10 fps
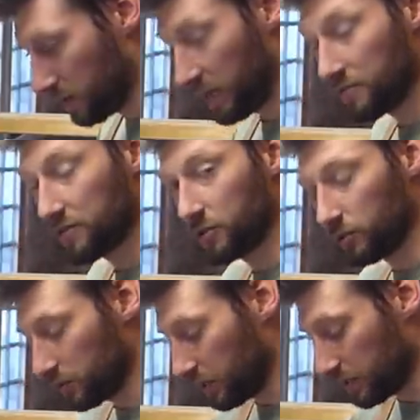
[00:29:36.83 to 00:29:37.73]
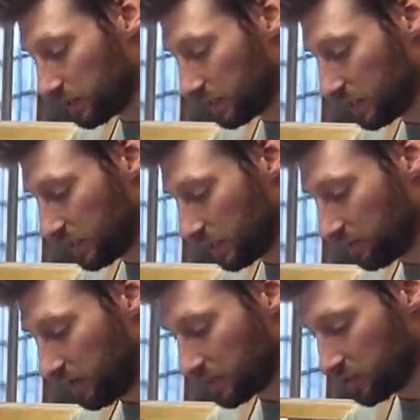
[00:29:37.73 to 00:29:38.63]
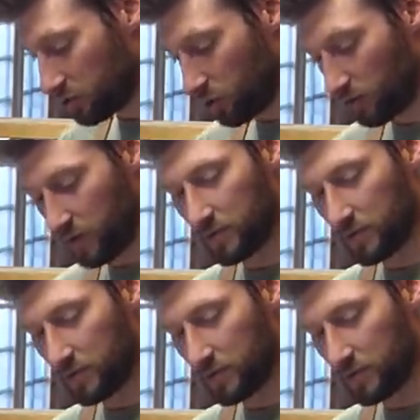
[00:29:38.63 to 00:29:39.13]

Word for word: And I feel that the advantage of